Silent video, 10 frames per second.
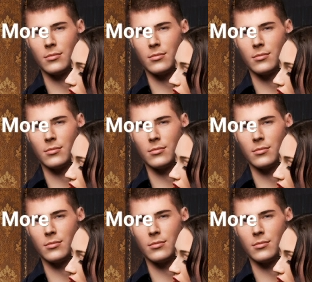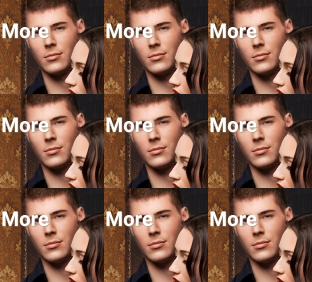
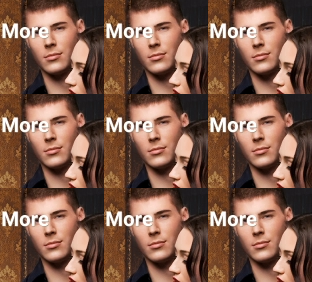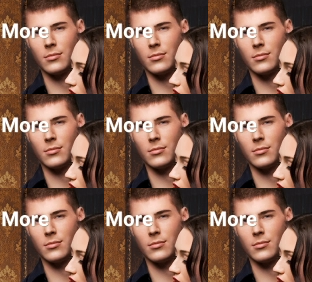
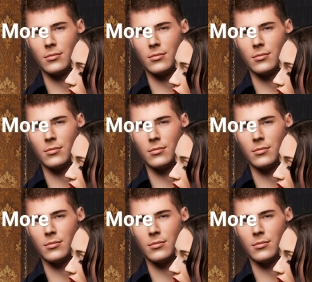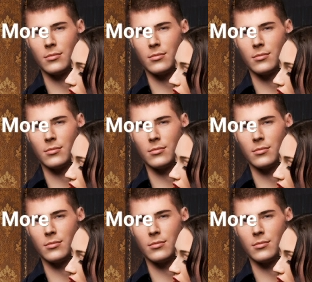
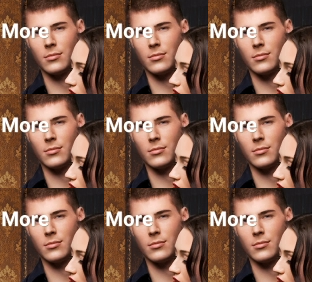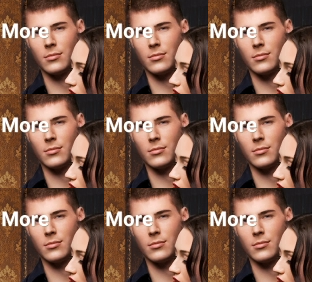
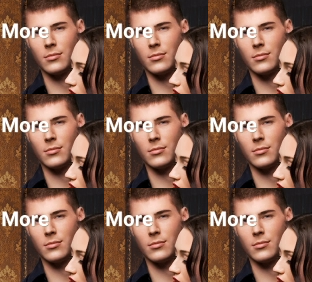[no speech]